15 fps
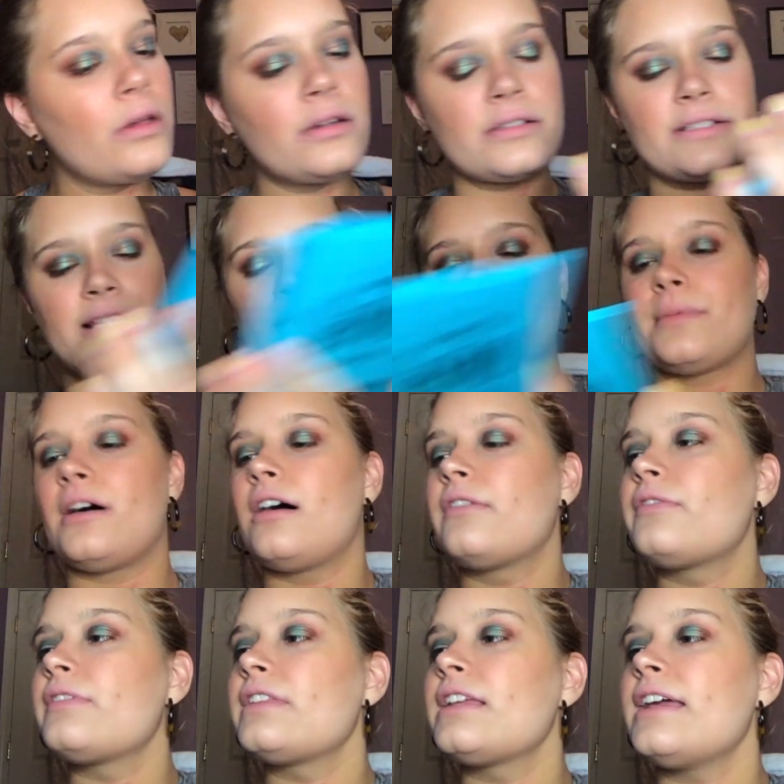Tap off
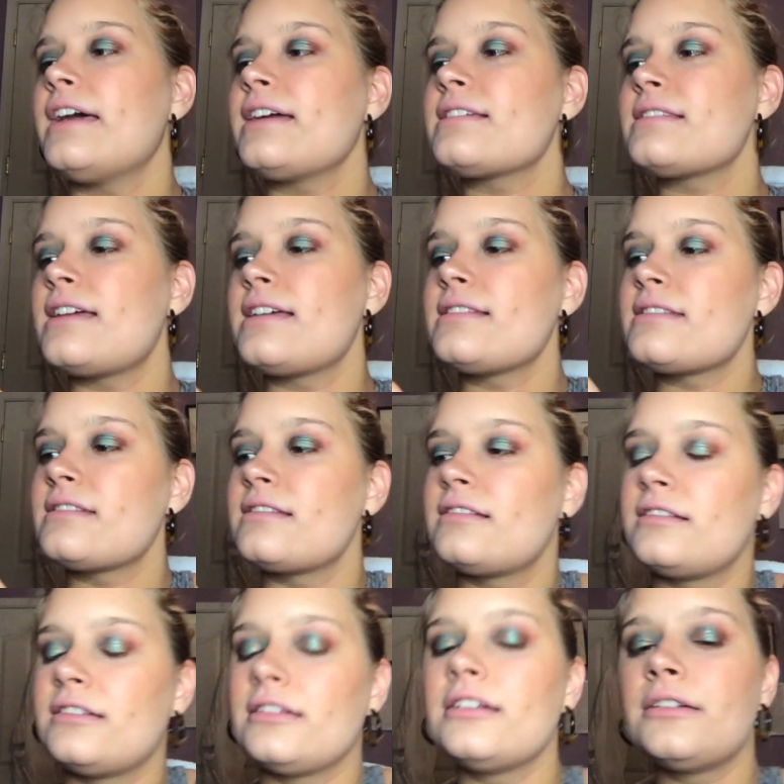the excess.
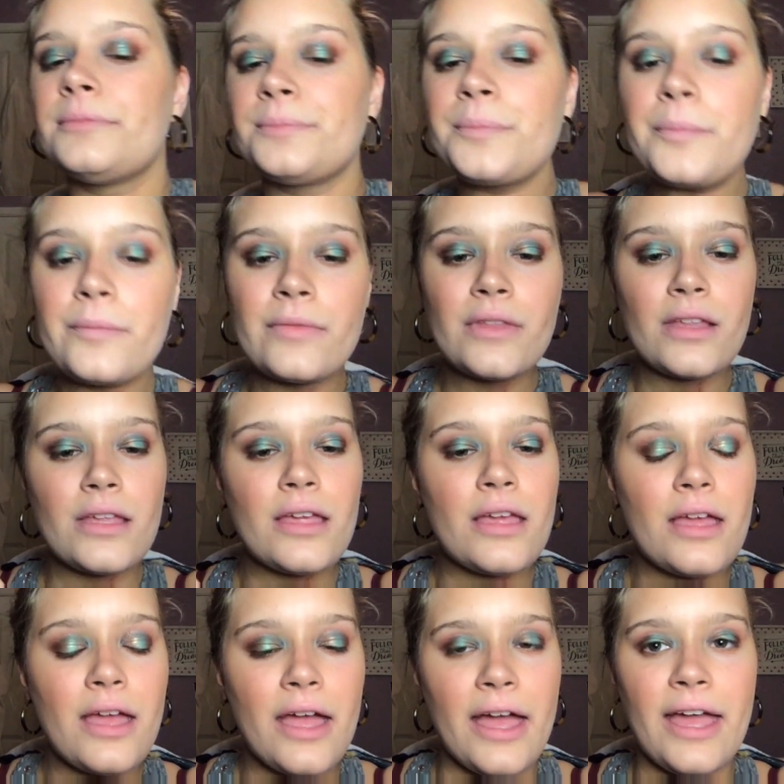
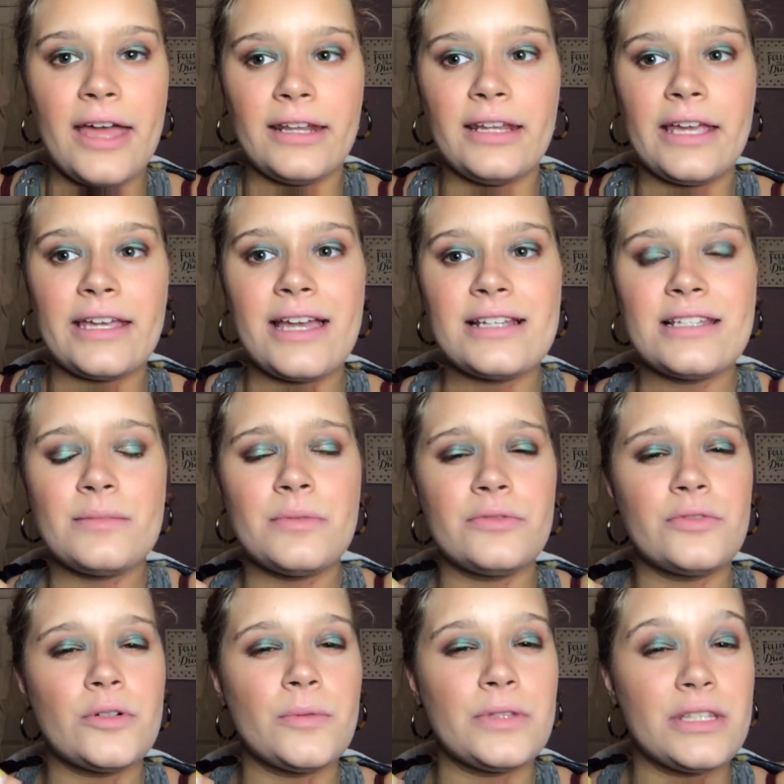And like I did
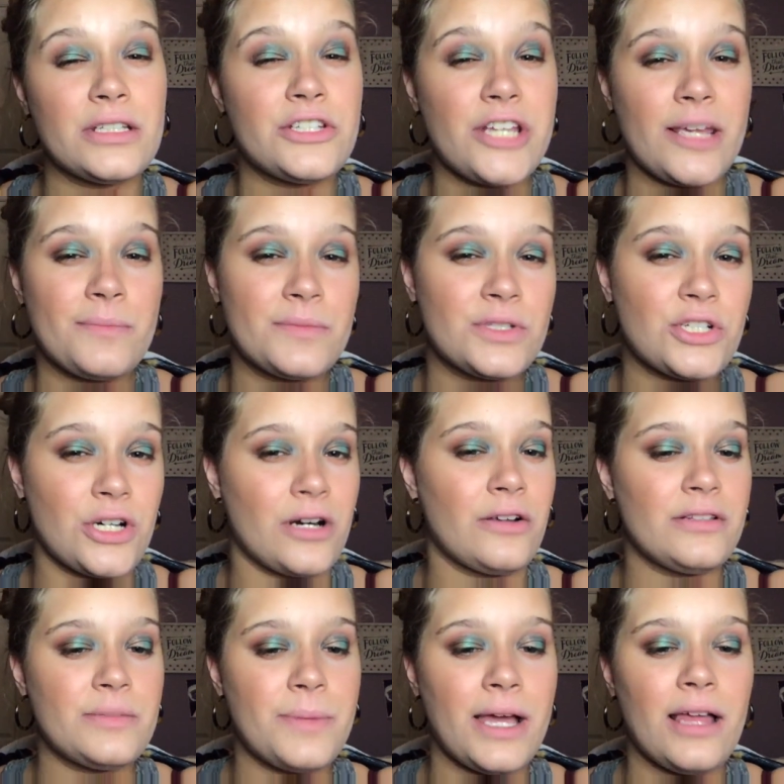before with the James
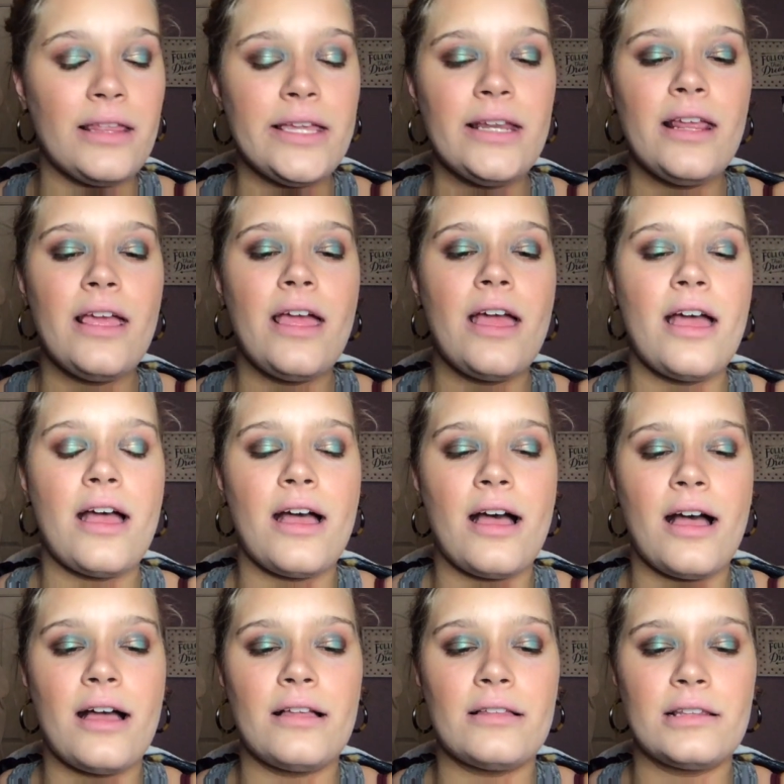Charles palette,
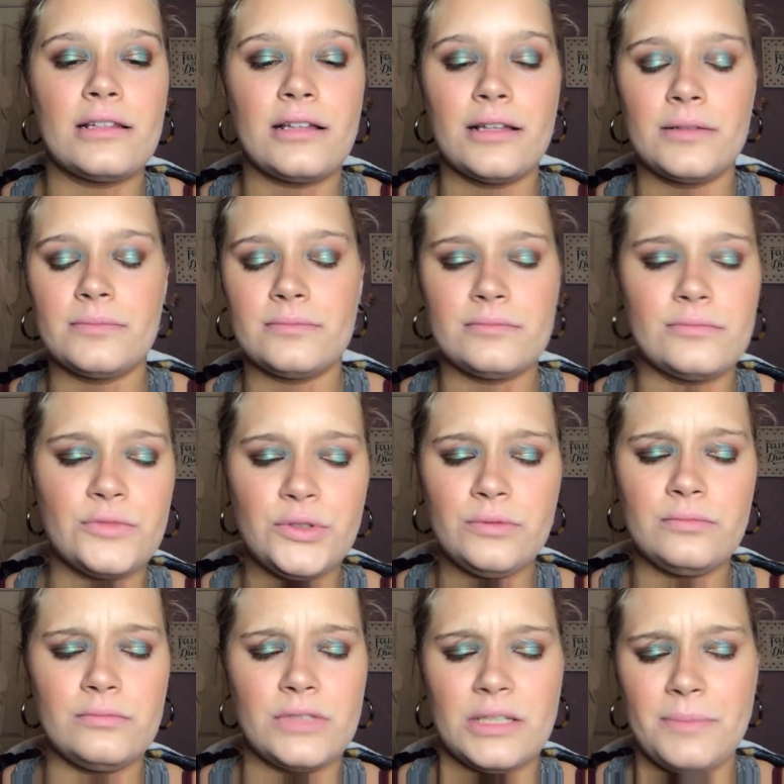
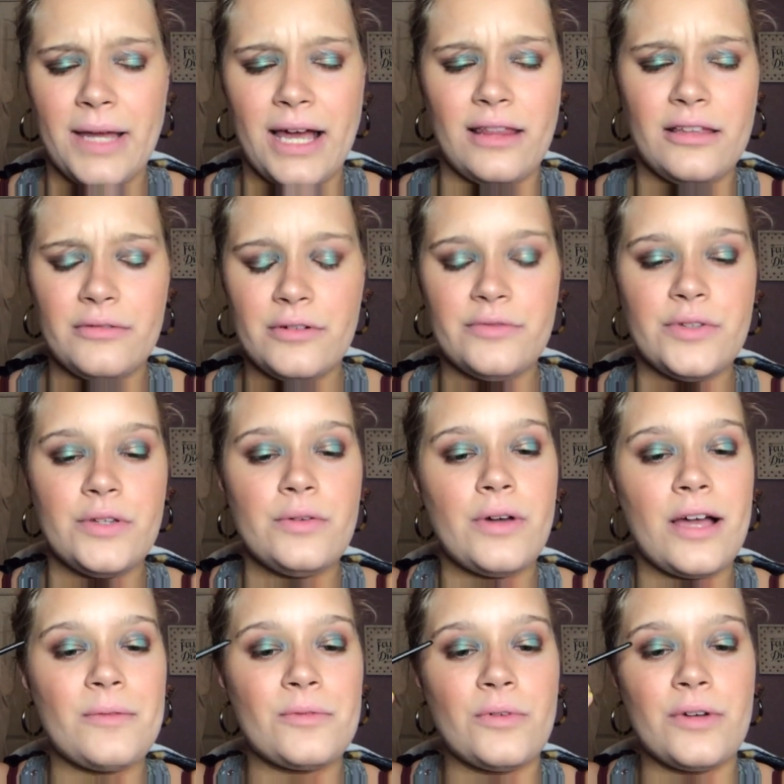the palette review,
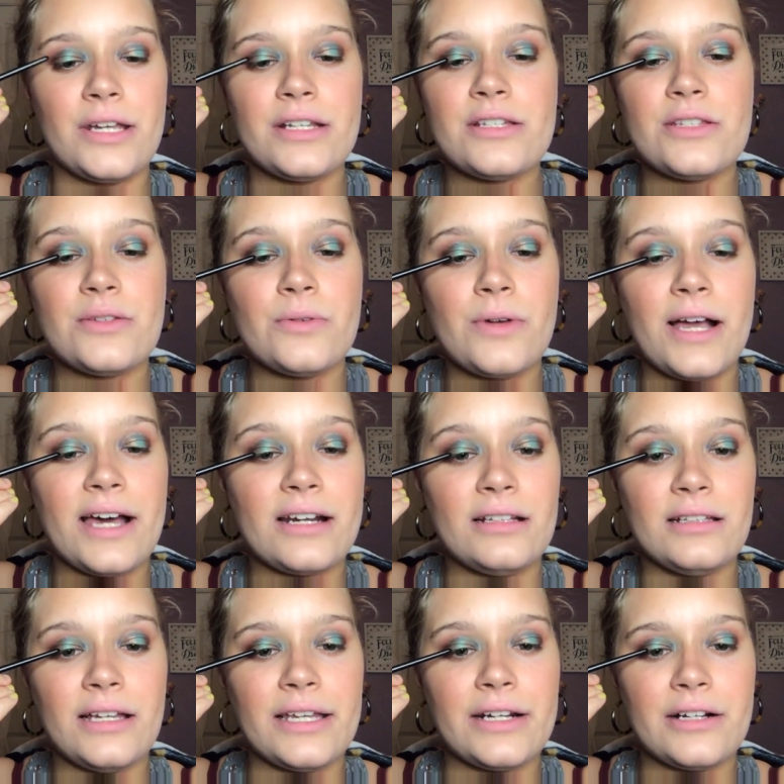I'm going to add a
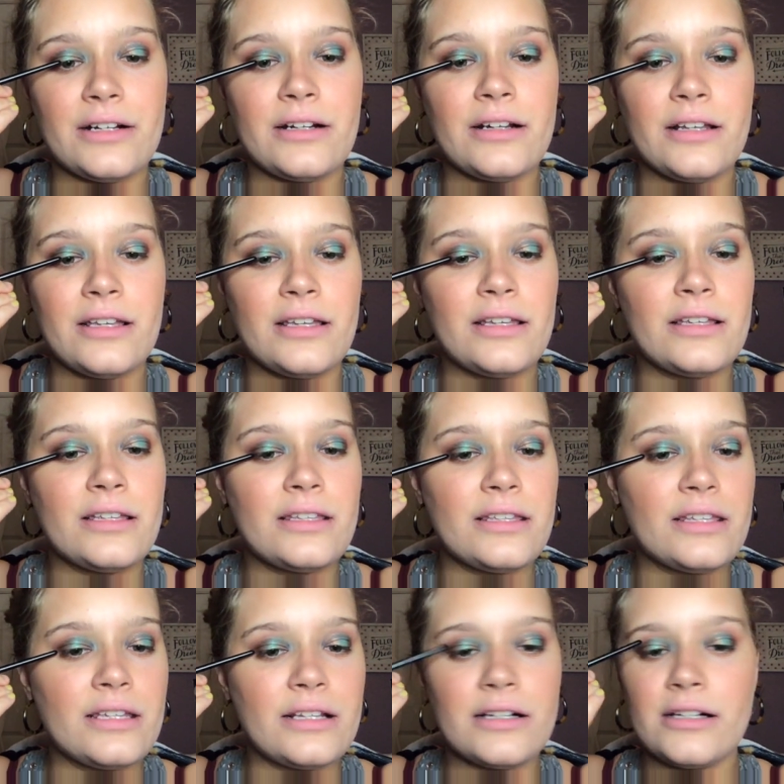liner
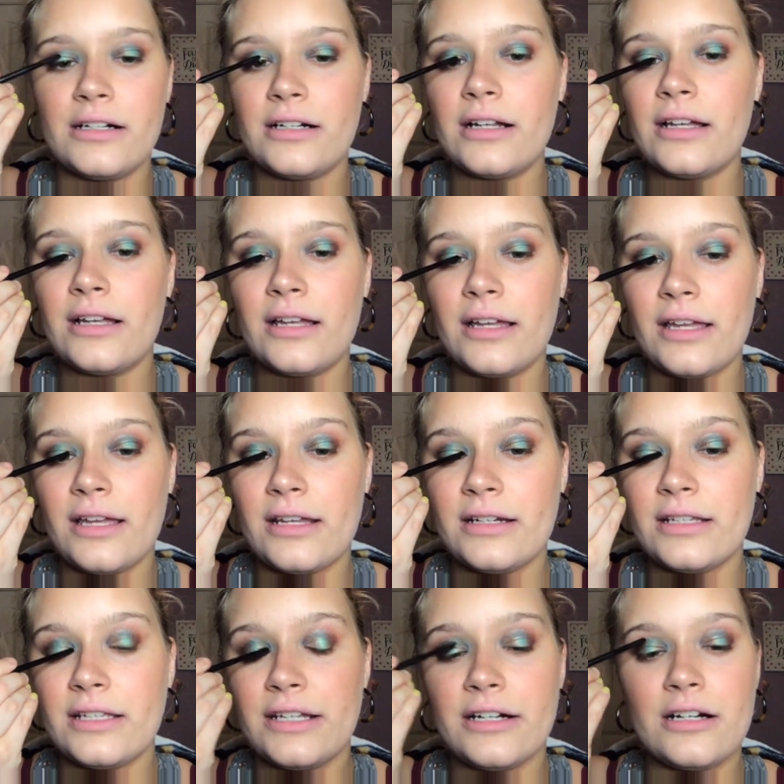here and
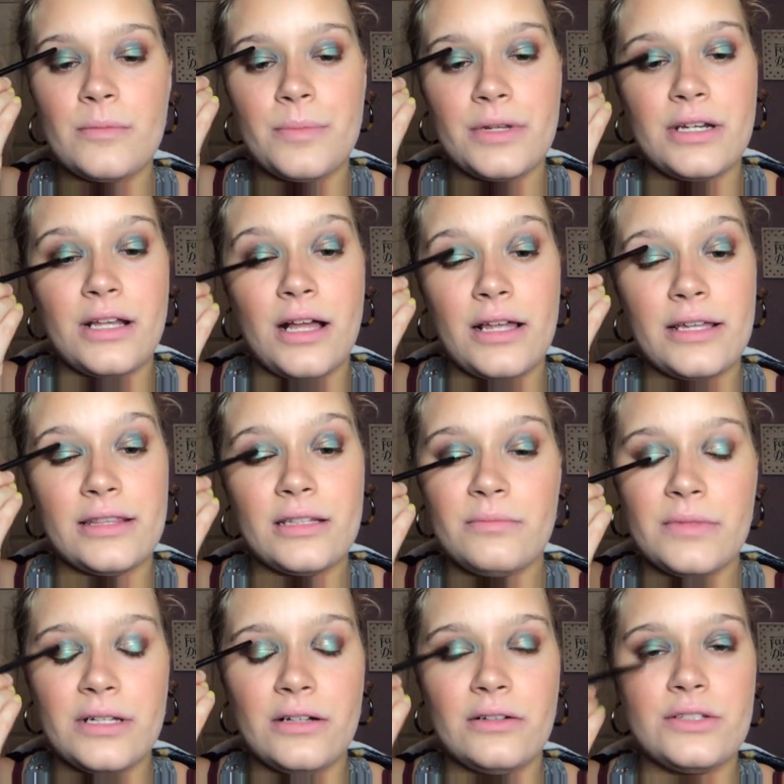here, but not in the
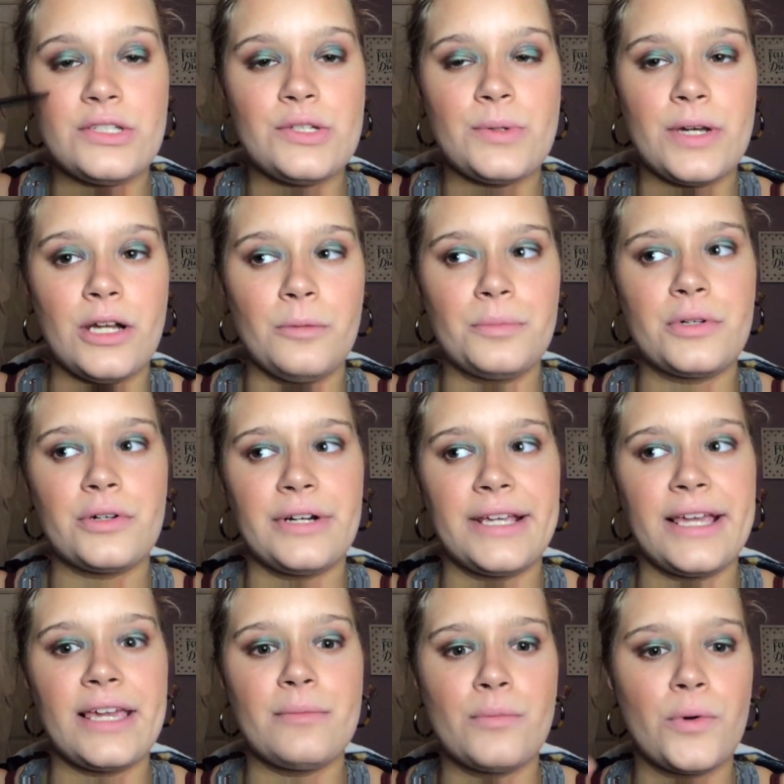middle, to help
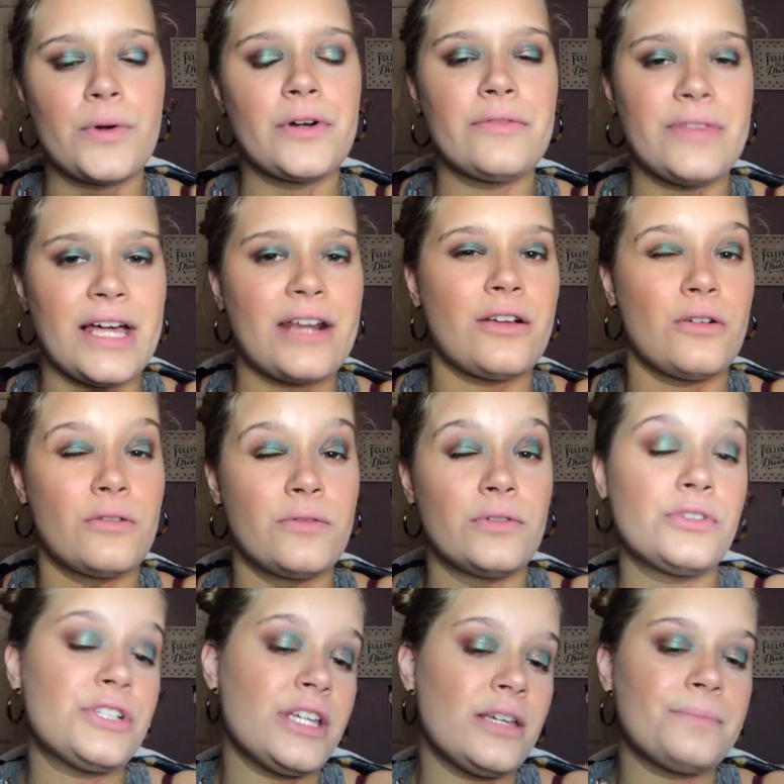create more of that oval
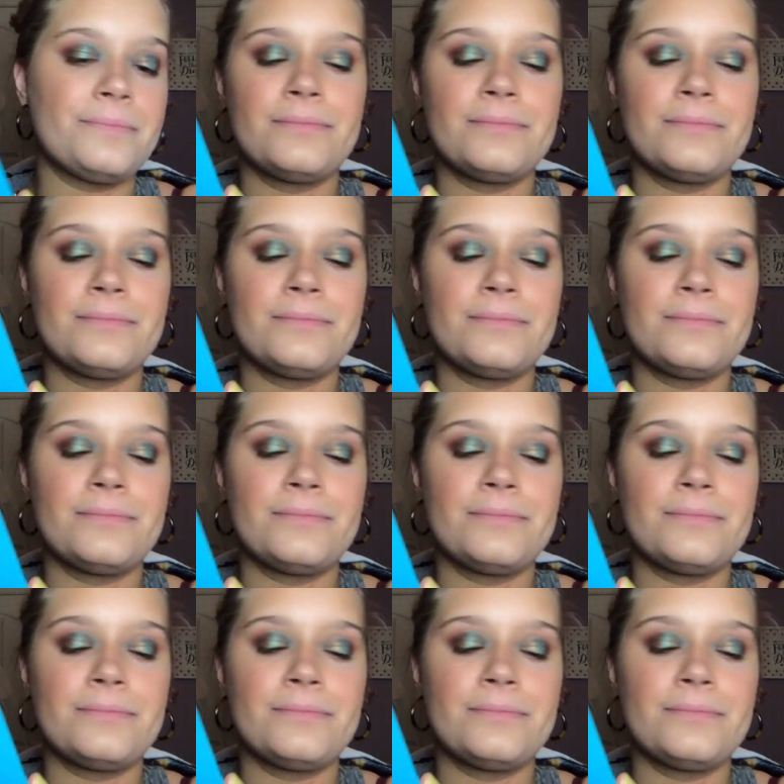shape,